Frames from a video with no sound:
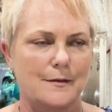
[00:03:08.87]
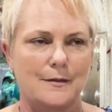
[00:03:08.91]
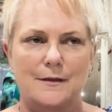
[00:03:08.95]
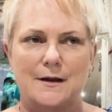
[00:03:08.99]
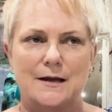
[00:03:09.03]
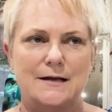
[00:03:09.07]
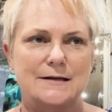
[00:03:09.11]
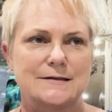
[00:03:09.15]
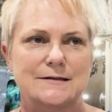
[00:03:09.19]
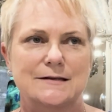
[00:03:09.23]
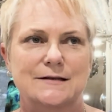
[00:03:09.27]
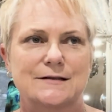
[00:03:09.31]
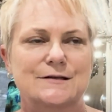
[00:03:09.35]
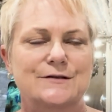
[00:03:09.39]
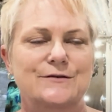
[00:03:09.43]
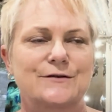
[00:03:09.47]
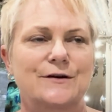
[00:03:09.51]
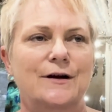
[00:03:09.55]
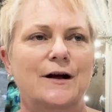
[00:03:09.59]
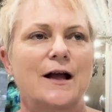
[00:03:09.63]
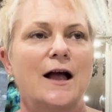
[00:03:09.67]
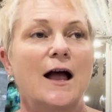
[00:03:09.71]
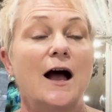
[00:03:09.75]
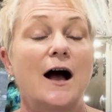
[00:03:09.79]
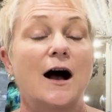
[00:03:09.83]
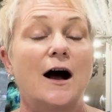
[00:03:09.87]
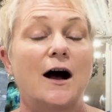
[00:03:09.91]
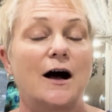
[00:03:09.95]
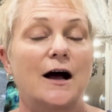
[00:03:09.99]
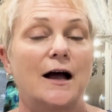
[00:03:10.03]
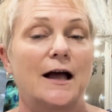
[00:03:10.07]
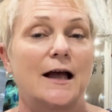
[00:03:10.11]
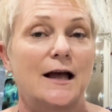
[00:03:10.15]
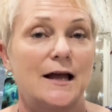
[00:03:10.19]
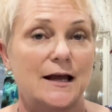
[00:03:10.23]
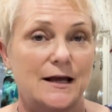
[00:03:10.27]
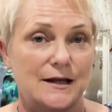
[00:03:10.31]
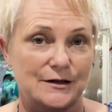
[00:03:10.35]
that sounds wrong, I
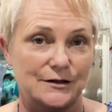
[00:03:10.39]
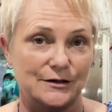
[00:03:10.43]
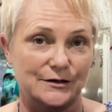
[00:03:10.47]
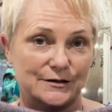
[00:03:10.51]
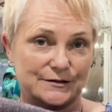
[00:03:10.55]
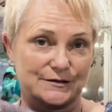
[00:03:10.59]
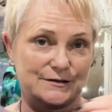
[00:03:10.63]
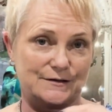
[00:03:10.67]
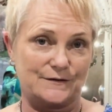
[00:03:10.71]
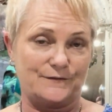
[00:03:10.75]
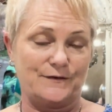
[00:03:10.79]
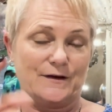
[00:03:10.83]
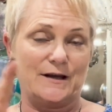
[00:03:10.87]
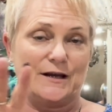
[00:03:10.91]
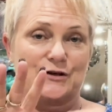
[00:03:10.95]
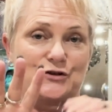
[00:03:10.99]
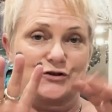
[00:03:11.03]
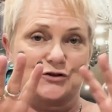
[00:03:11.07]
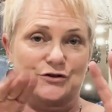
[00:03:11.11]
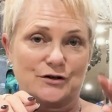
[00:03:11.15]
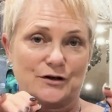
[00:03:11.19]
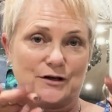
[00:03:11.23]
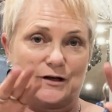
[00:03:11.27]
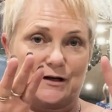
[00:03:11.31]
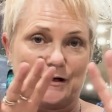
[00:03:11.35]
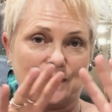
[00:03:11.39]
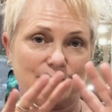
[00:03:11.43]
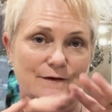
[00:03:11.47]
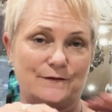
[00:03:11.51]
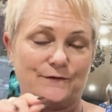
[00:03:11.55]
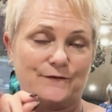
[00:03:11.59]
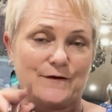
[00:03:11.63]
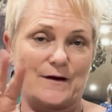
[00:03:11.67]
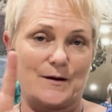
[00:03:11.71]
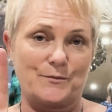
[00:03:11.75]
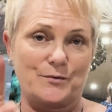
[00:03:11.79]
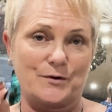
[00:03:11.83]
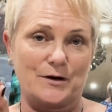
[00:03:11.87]
had lots of extra
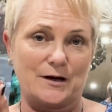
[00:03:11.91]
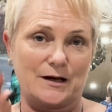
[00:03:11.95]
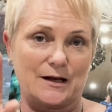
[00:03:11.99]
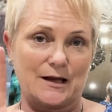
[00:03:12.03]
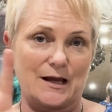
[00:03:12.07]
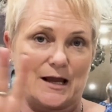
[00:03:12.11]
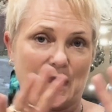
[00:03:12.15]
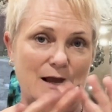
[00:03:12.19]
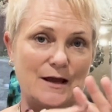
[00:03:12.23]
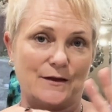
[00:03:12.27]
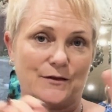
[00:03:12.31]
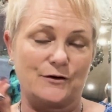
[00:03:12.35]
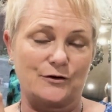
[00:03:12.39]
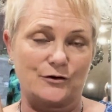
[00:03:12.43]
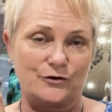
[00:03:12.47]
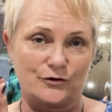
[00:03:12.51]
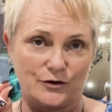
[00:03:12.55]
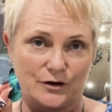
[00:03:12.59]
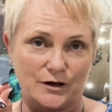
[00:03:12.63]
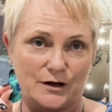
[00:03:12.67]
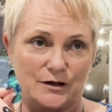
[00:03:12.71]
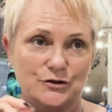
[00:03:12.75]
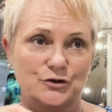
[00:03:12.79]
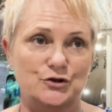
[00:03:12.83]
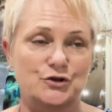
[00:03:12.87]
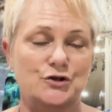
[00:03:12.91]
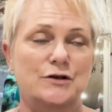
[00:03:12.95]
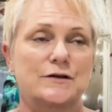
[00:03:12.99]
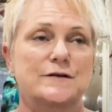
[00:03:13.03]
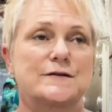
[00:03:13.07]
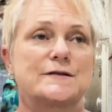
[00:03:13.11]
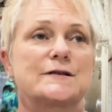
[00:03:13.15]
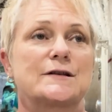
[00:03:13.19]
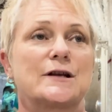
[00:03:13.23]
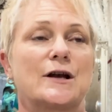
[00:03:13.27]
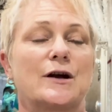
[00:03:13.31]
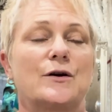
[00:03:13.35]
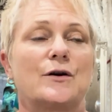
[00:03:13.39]
fabric at the crutch,
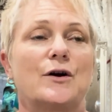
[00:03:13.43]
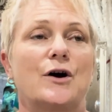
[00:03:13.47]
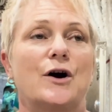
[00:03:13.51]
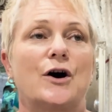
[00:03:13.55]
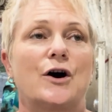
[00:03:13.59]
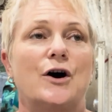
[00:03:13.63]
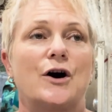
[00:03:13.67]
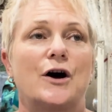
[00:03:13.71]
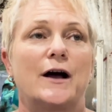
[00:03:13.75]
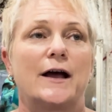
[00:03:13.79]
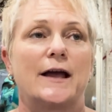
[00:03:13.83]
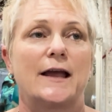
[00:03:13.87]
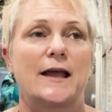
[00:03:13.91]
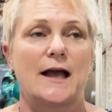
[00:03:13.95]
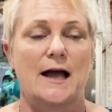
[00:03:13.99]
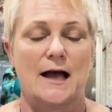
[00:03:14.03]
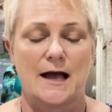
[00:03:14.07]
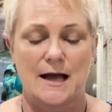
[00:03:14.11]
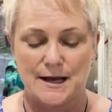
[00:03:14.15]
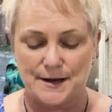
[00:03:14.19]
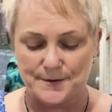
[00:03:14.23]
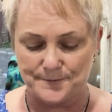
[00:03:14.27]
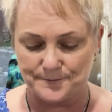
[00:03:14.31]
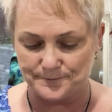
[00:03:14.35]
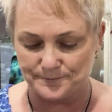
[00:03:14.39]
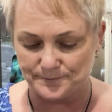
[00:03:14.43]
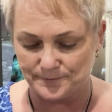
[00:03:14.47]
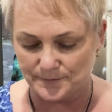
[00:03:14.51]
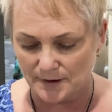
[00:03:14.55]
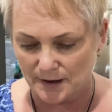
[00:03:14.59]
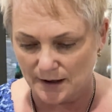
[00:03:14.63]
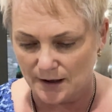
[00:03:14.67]
so I